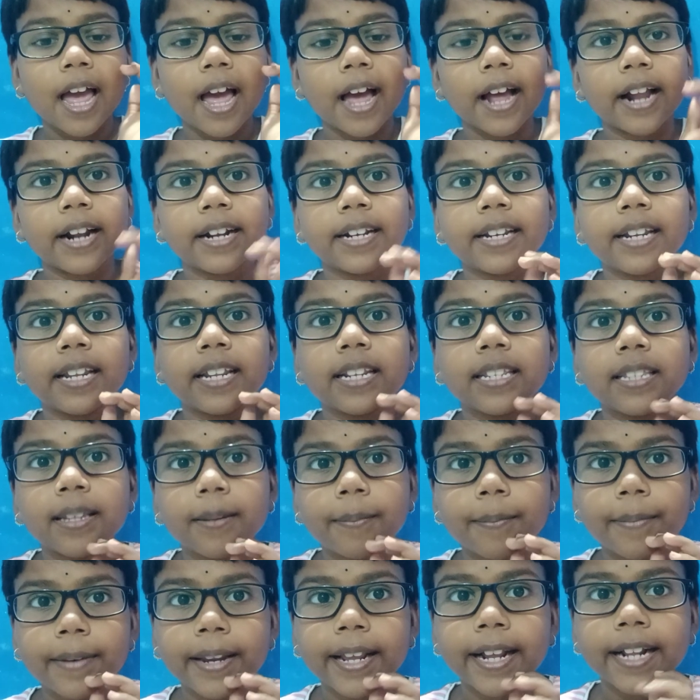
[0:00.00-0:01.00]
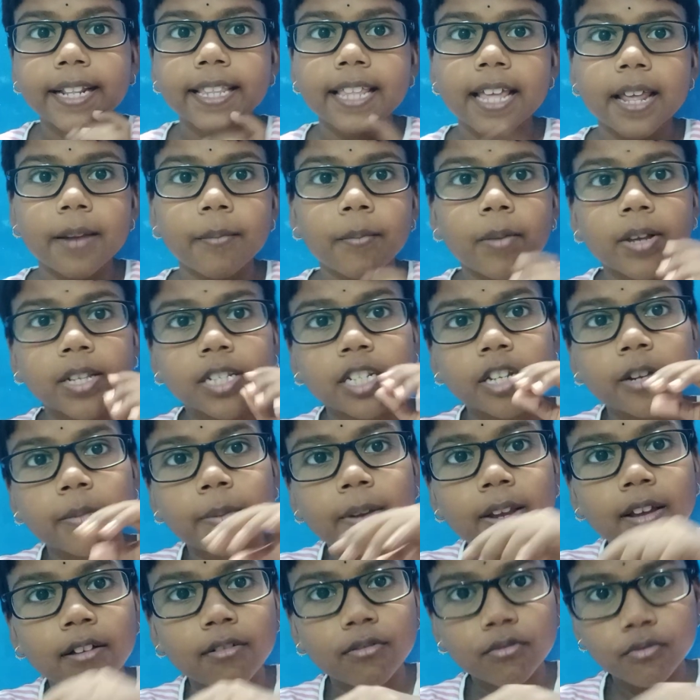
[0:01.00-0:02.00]
And in the plate there must
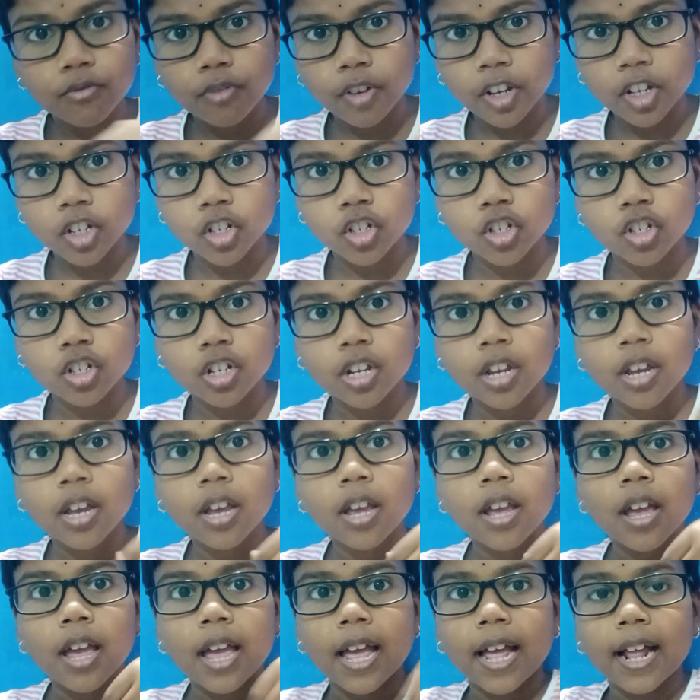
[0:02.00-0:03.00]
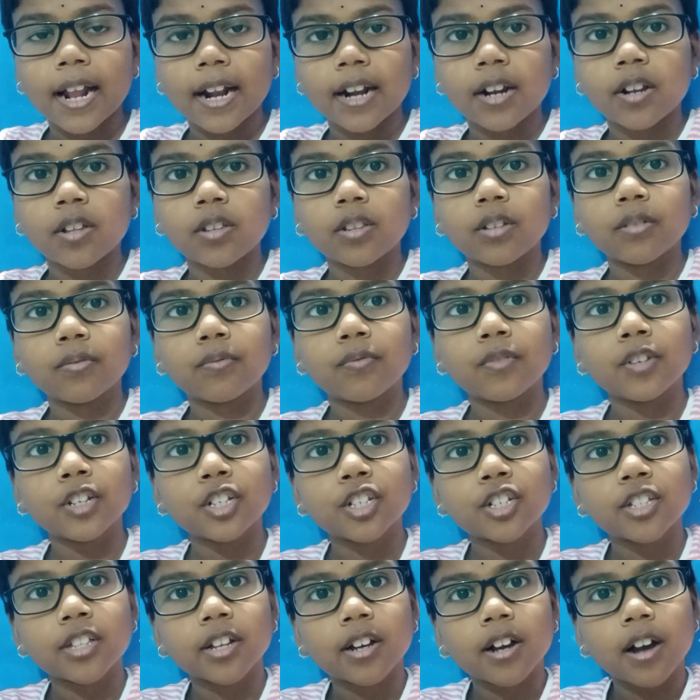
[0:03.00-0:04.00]
be a fish. And on the fish
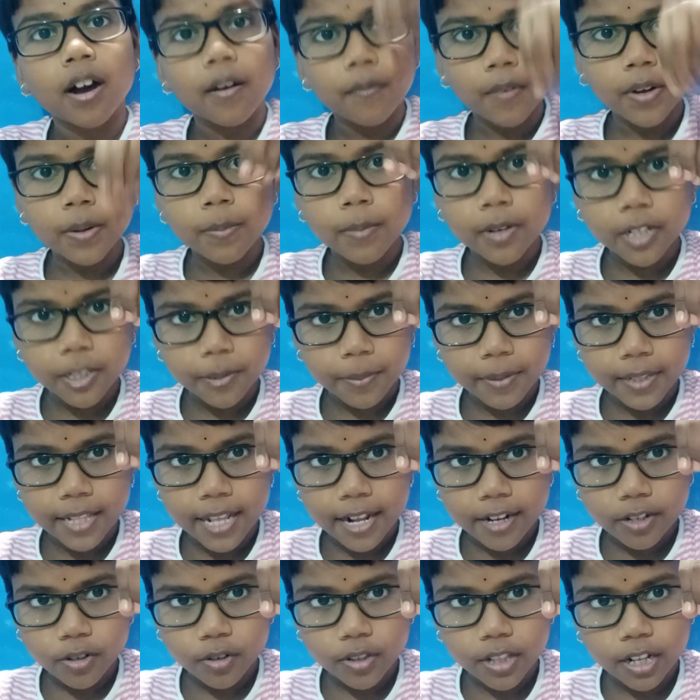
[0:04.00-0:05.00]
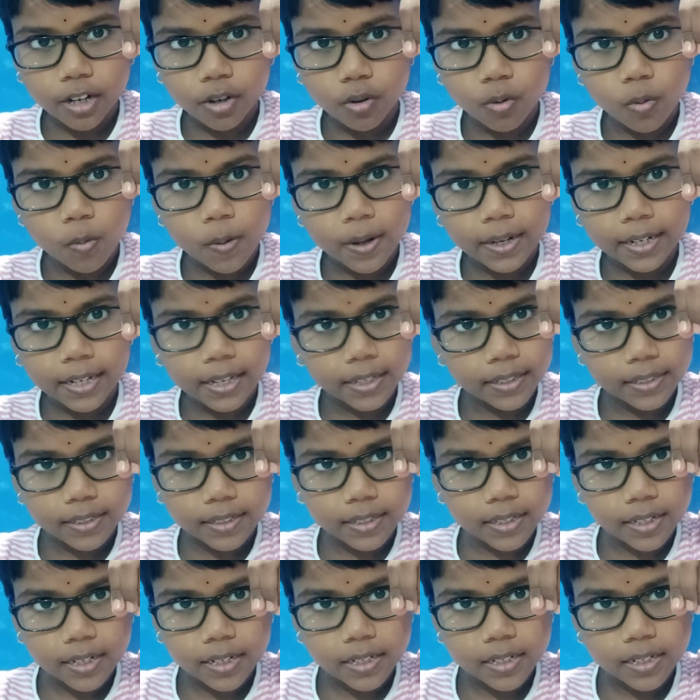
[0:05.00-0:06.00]
the cover must be there so that no one can
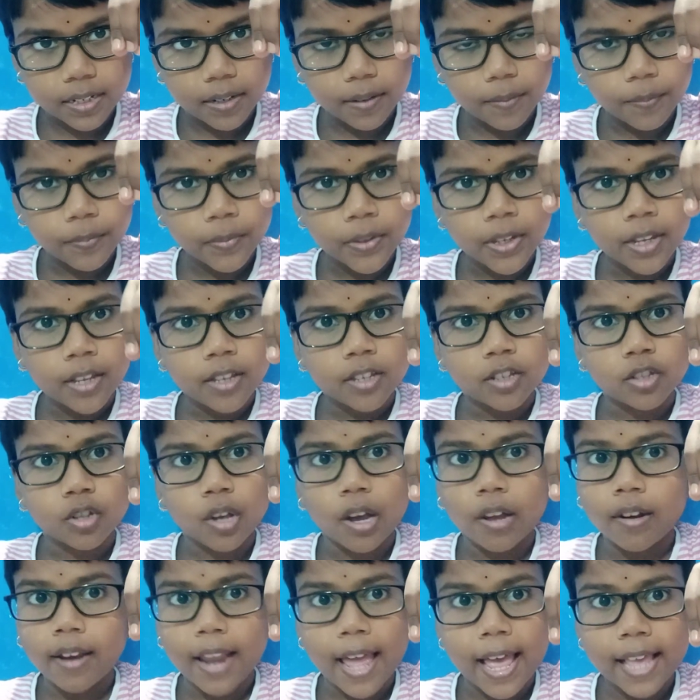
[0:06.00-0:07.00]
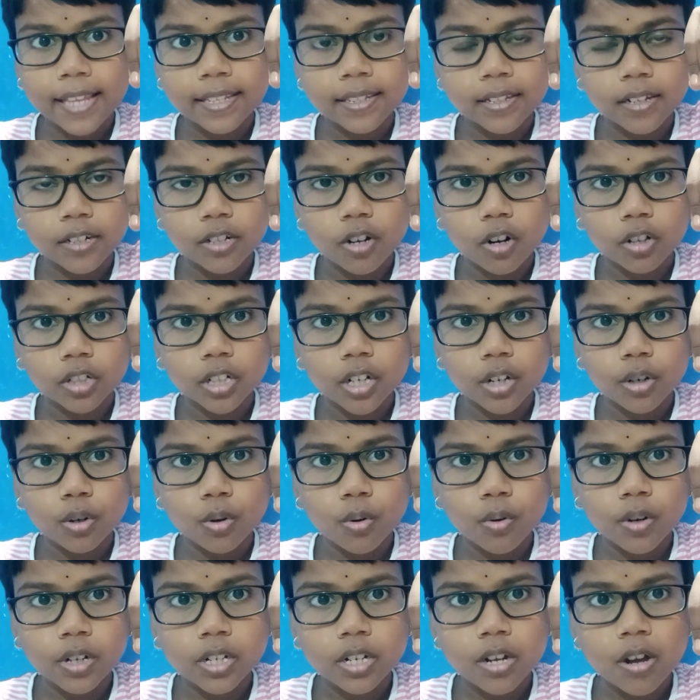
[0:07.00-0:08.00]
see it." So I'll ask Dr.
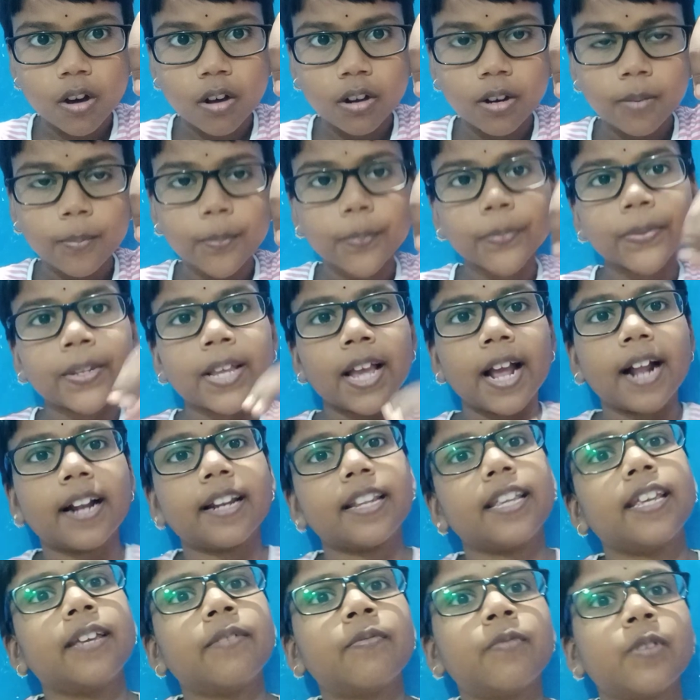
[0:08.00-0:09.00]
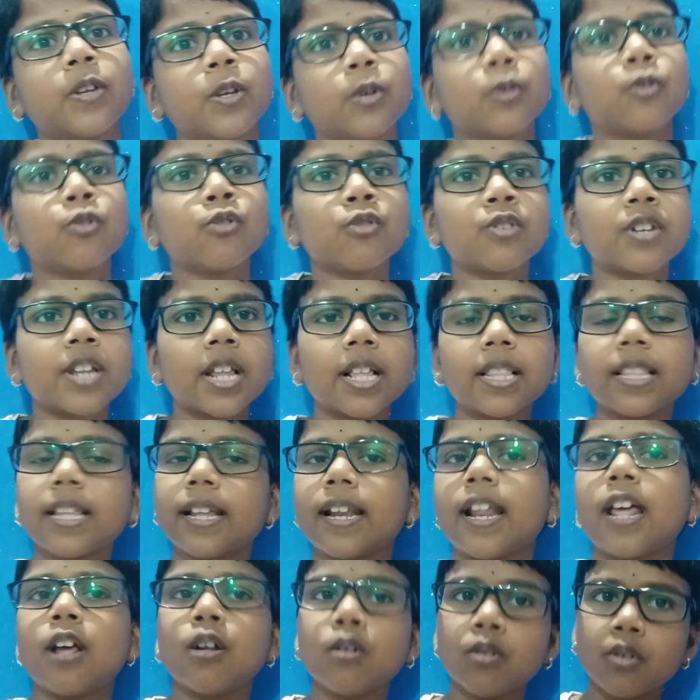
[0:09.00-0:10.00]
Know-it-all, and if you could tell, then
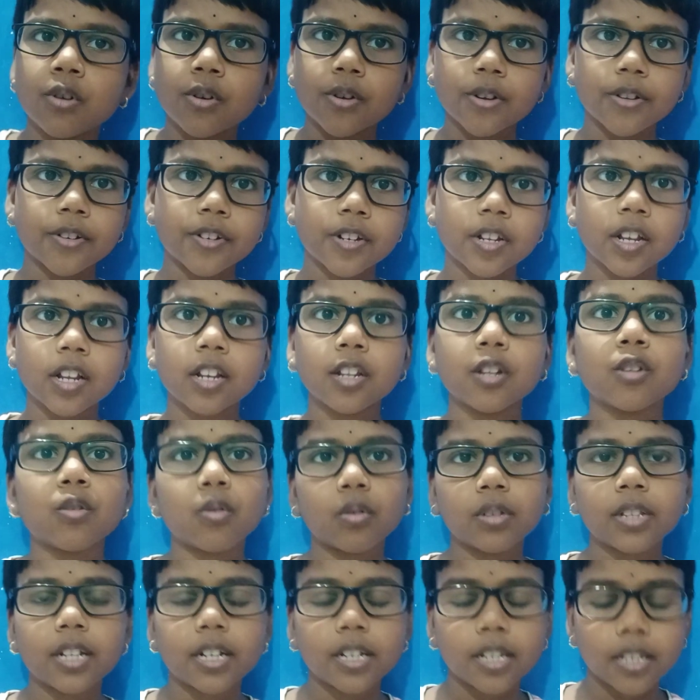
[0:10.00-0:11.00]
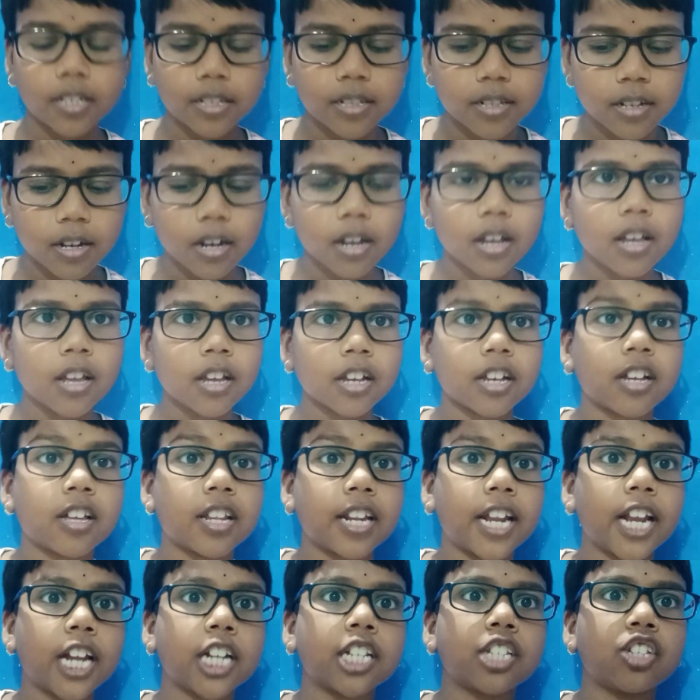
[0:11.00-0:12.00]
I would really know that he's a
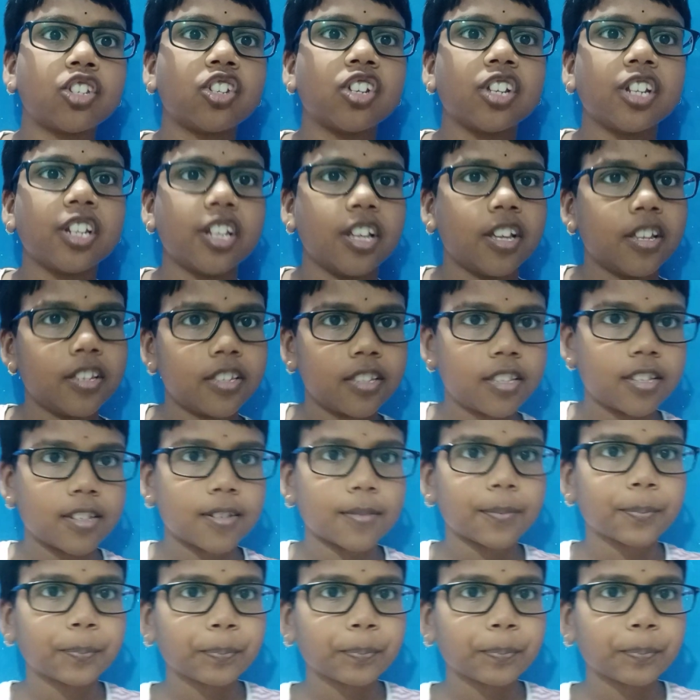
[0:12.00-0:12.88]
great genius.